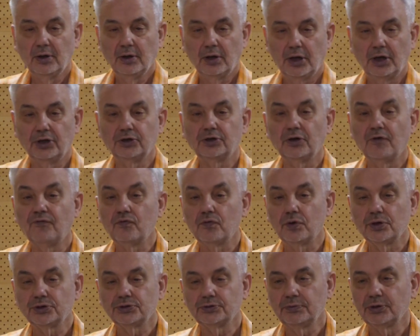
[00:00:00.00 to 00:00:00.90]
And of
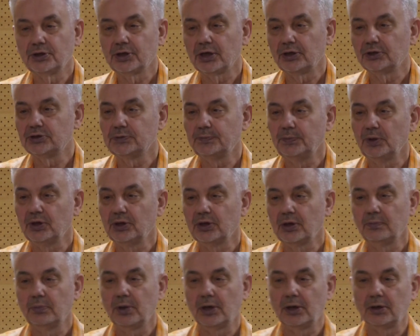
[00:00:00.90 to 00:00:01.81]
course we can speak
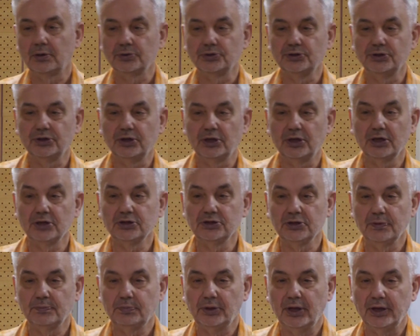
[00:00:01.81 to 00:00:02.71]
about the
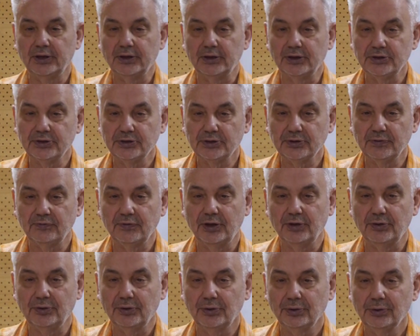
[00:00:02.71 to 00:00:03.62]
exoplanets, why
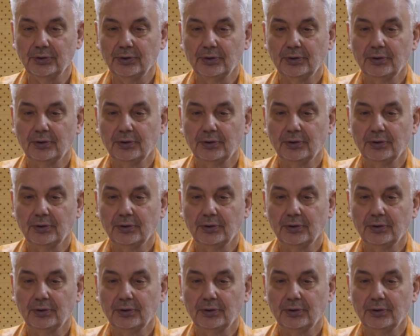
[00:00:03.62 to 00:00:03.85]
not?